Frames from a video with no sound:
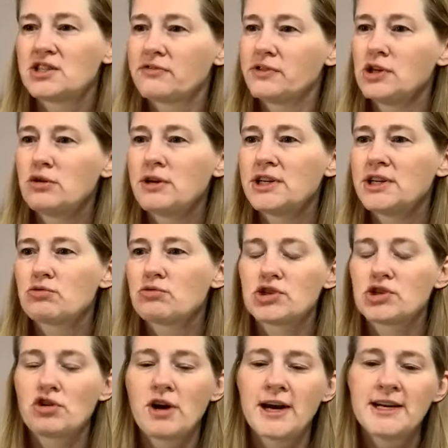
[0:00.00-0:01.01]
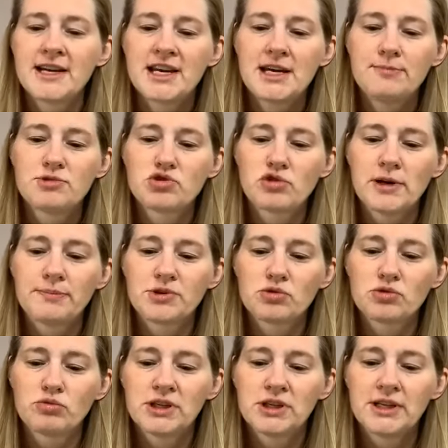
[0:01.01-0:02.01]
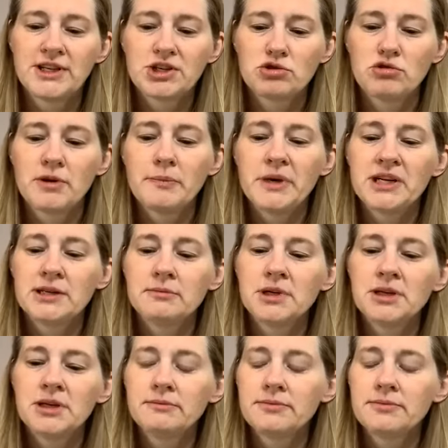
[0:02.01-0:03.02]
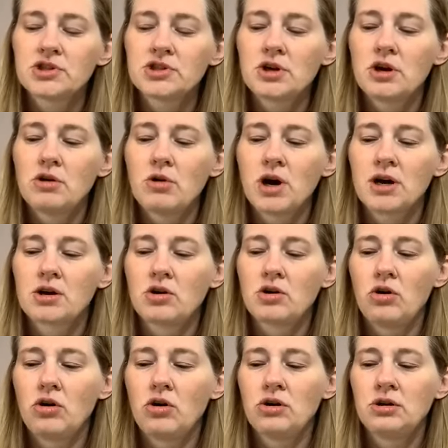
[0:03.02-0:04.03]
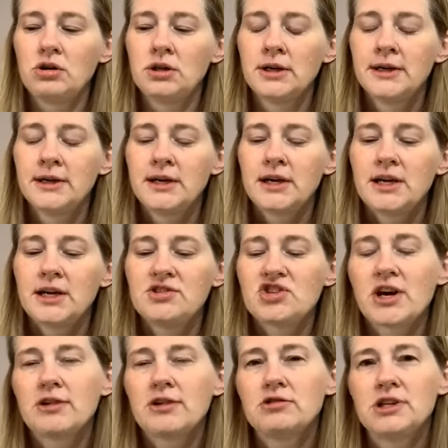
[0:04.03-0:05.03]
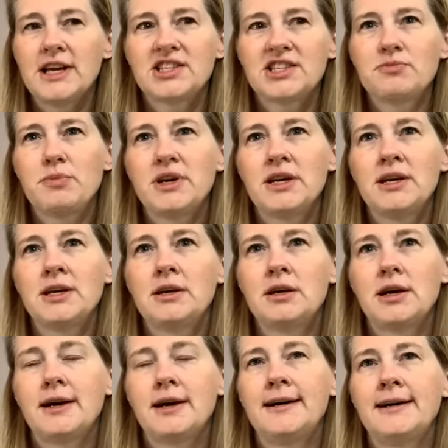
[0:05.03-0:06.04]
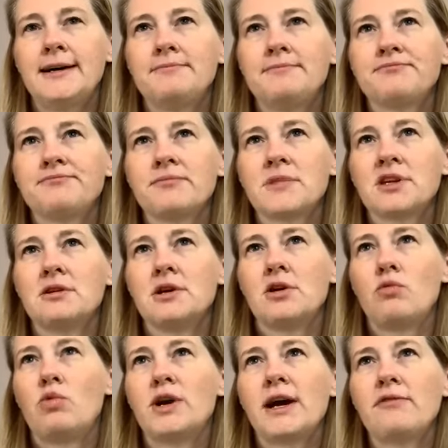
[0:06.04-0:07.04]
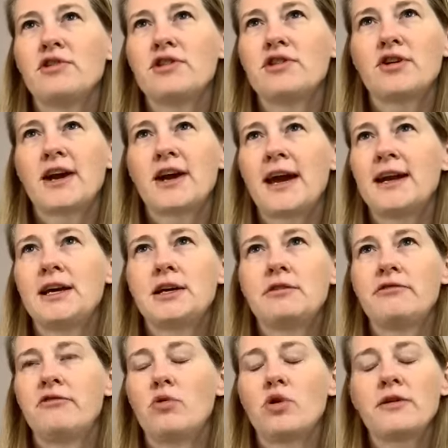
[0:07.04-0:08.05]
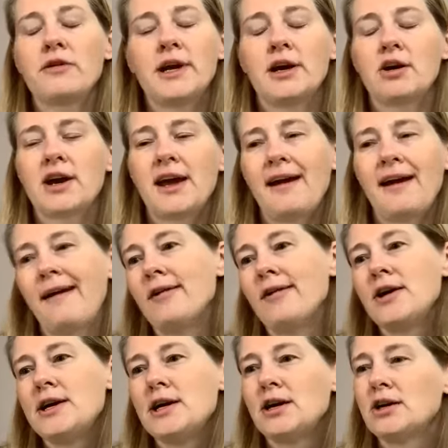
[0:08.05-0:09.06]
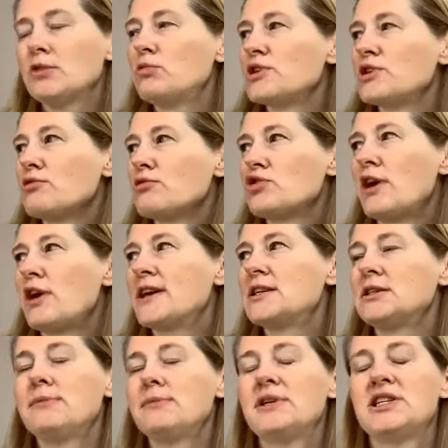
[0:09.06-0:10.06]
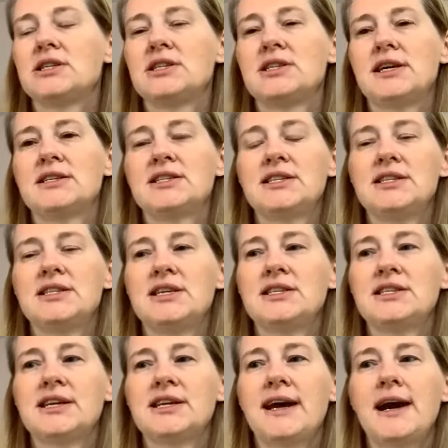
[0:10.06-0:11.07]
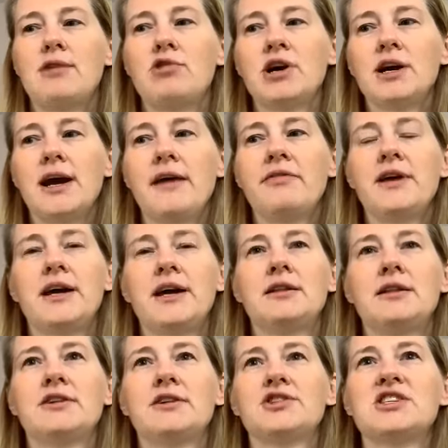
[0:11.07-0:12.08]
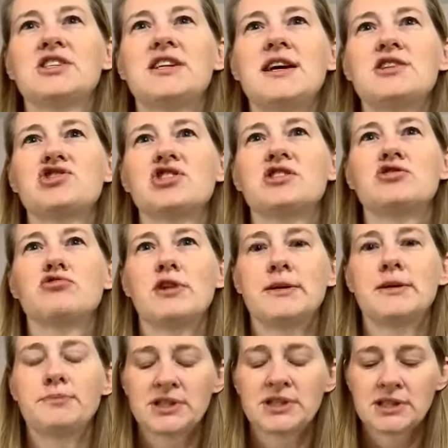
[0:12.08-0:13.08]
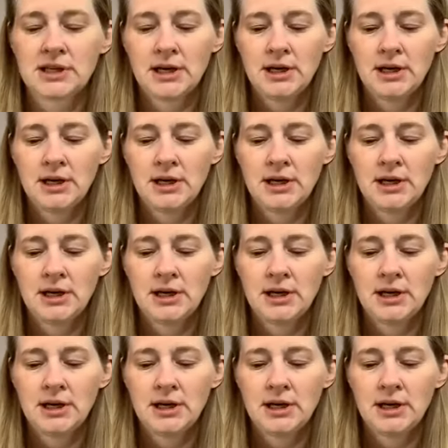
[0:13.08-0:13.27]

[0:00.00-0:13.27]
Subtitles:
fluids. We're trying to keep drips really to a minimum. So our goal in general has been whatever they're getting for their carrier, which we're trying to limit to 10 cc's an hour, and then their sedation drips